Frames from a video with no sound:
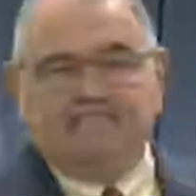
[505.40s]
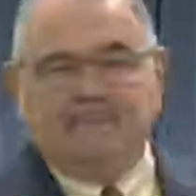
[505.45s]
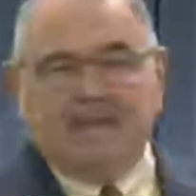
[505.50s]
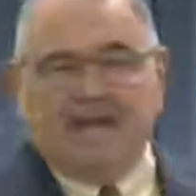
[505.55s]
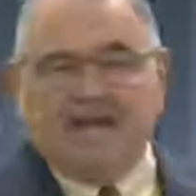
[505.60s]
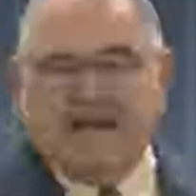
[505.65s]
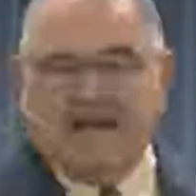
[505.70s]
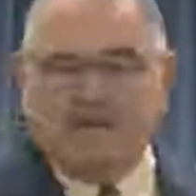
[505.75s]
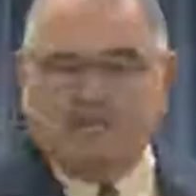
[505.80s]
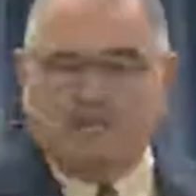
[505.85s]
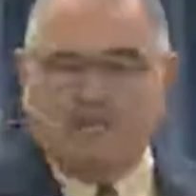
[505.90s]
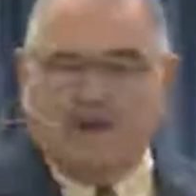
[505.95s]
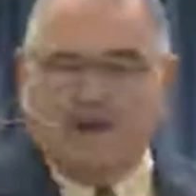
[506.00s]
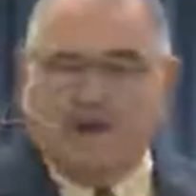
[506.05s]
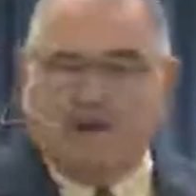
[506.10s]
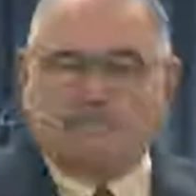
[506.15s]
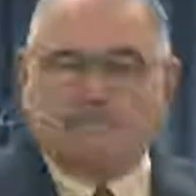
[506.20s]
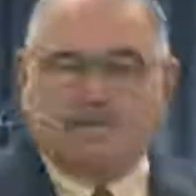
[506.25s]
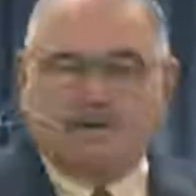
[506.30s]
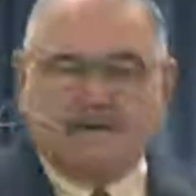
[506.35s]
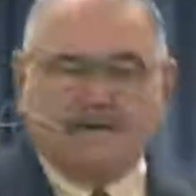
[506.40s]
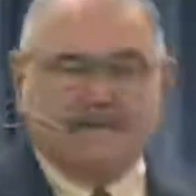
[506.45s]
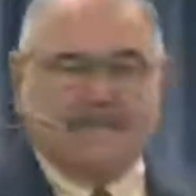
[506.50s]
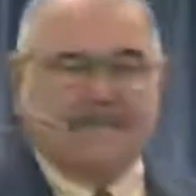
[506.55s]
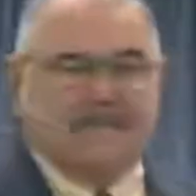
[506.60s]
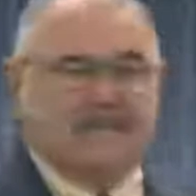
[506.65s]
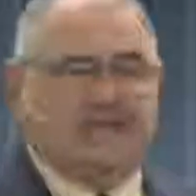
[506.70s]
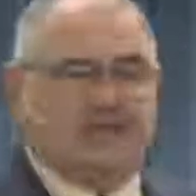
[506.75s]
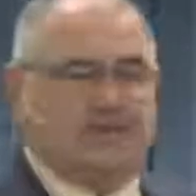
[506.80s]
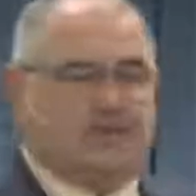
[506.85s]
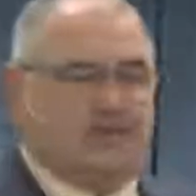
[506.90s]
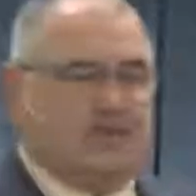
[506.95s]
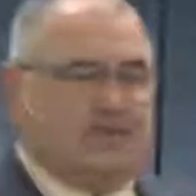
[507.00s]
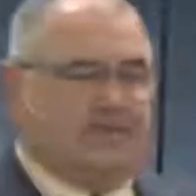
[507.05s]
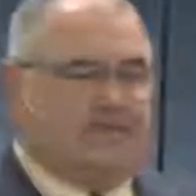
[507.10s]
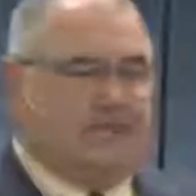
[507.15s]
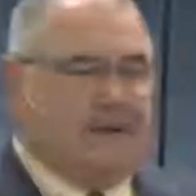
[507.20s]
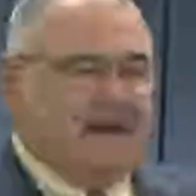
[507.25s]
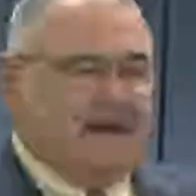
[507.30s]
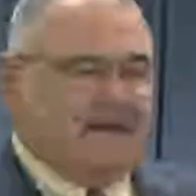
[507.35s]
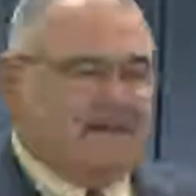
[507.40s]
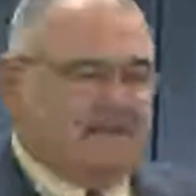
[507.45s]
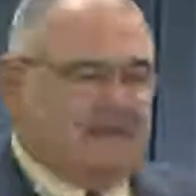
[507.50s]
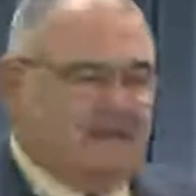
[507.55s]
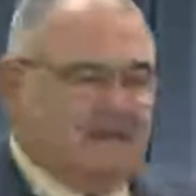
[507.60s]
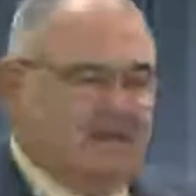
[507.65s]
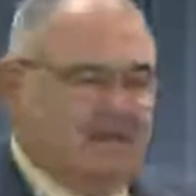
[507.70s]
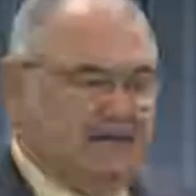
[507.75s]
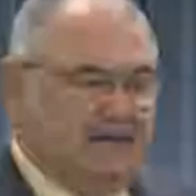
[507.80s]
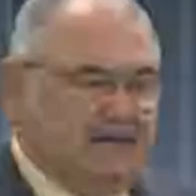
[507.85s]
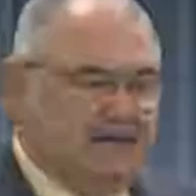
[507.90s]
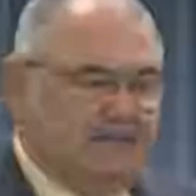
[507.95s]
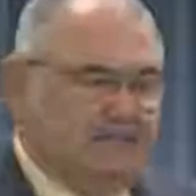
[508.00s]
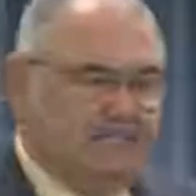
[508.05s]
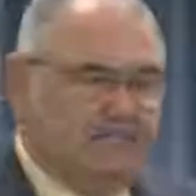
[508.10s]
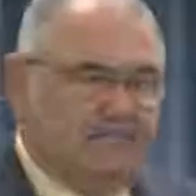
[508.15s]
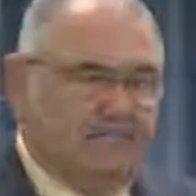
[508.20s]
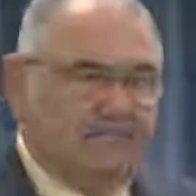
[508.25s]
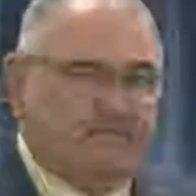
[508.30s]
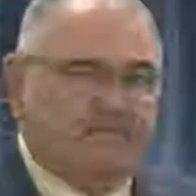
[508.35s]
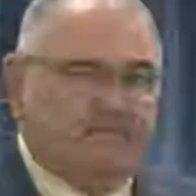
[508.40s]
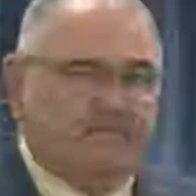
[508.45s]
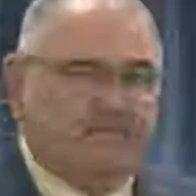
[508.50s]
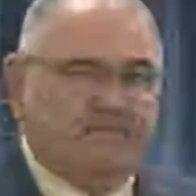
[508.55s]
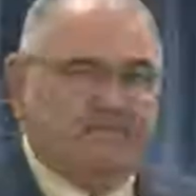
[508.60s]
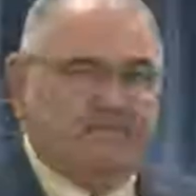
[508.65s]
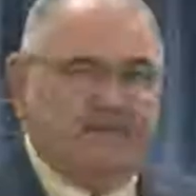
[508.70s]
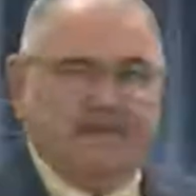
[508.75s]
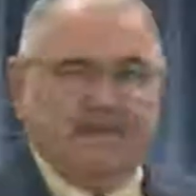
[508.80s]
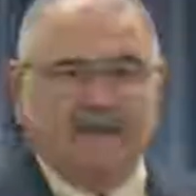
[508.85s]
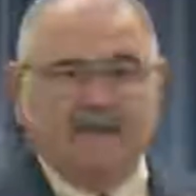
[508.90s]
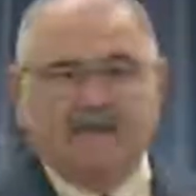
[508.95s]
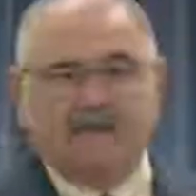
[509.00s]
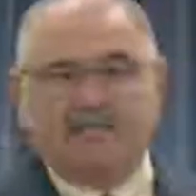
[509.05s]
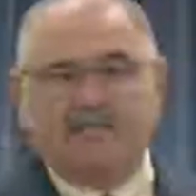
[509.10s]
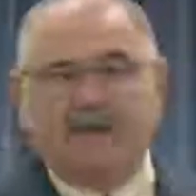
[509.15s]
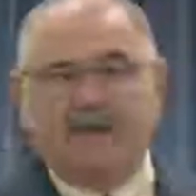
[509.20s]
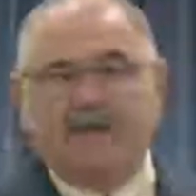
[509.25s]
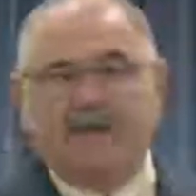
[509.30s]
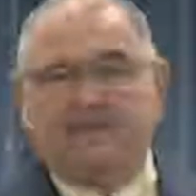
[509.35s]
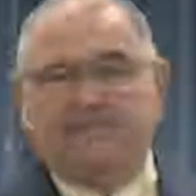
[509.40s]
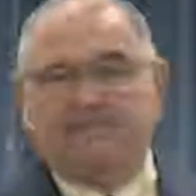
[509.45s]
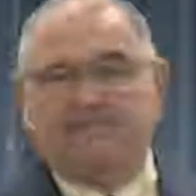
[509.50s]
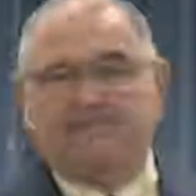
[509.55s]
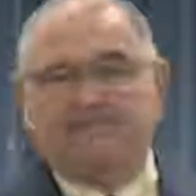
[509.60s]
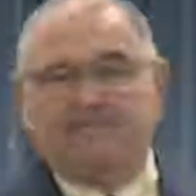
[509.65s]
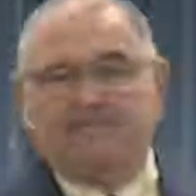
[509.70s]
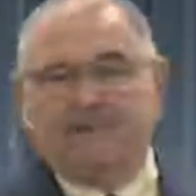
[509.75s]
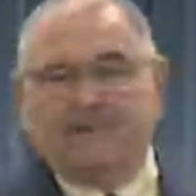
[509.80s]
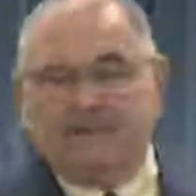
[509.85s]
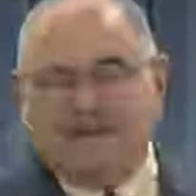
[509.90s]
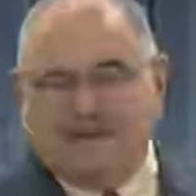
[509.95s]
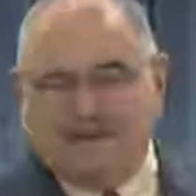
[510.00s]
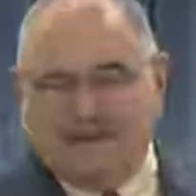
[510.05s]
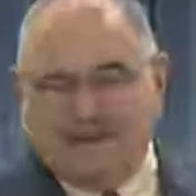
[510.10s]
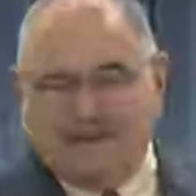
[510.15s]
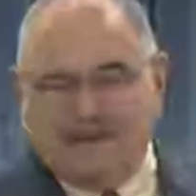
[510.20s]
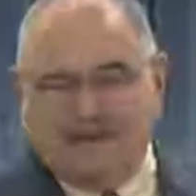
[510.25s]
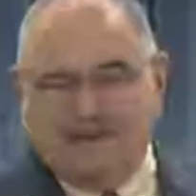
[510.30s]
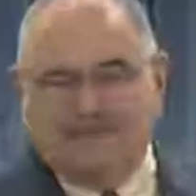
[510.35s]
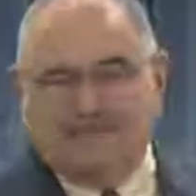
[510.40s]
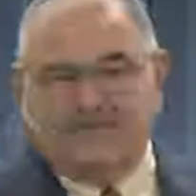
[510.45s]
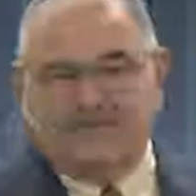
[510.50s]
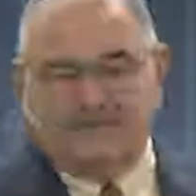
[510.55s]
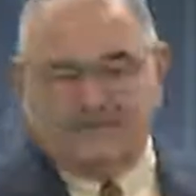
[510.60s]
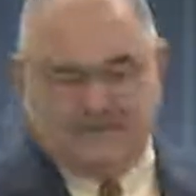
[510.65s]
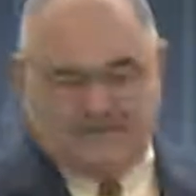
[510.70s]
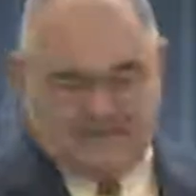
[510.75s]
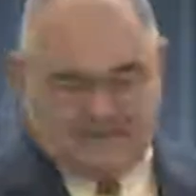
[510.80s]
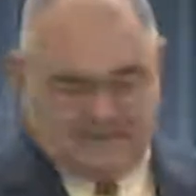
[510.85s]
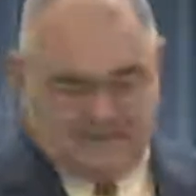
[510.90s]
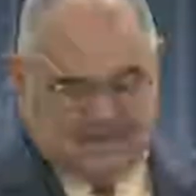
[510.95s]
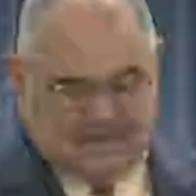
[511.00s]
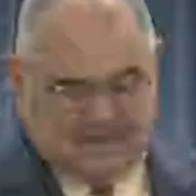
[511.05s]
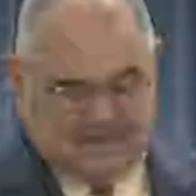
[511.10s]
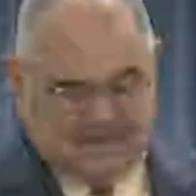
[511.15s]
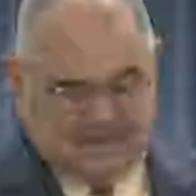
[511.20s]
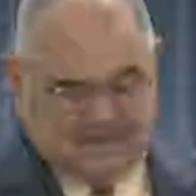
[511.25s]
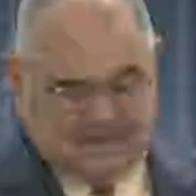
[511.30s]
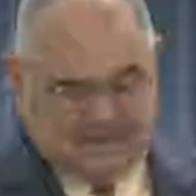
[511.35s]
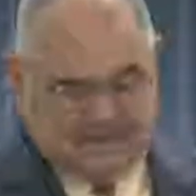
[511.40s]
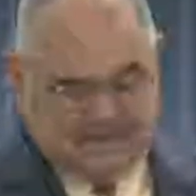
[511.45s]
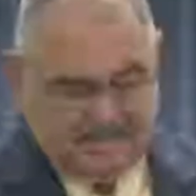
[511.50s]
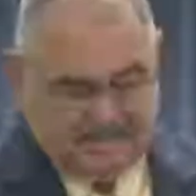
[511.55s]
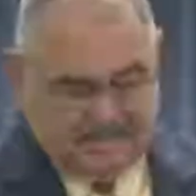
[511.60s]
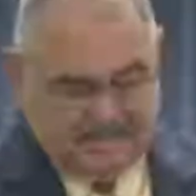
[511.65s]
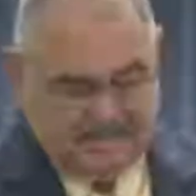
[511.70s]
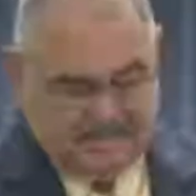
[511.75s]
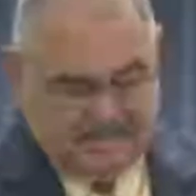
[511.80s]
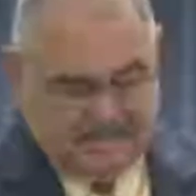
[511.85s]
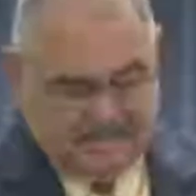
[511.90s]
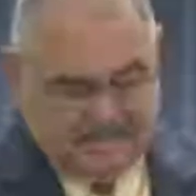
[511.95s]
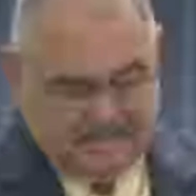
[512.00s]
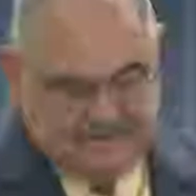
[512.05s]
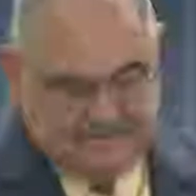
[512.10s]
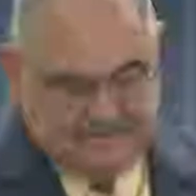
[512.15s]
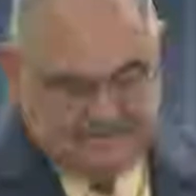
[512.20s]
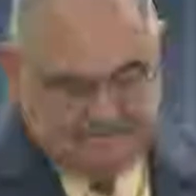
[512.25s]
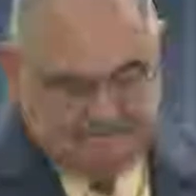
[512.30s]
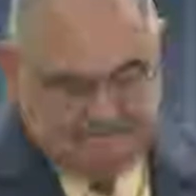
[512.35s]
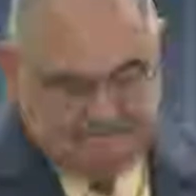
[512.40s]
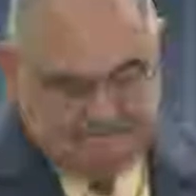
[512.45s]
I'm well pleased with my Son. He is my beloved son, he says.